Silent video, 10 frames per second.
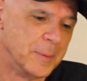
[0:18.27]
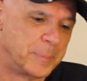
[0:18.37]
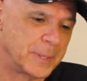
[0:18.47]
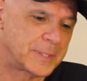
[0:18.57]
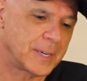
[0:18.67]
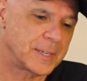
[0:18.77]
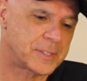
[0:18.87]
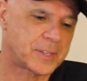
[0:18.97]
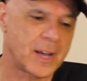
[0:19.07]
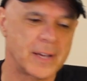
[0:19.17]
But
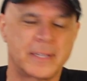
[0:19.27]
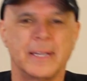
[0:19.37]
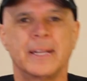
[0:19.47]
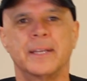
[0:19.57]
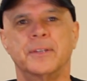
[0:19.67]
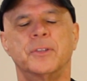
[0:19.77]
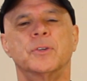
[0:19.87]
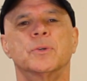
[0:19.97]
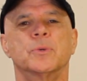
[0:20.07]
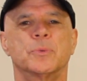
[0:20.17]
Scott Gideon,
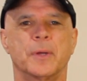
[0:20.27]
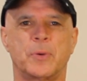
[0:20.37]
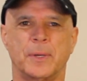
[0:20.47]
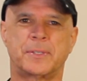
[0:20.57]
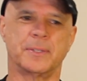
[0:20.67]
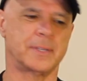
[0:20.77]
you requested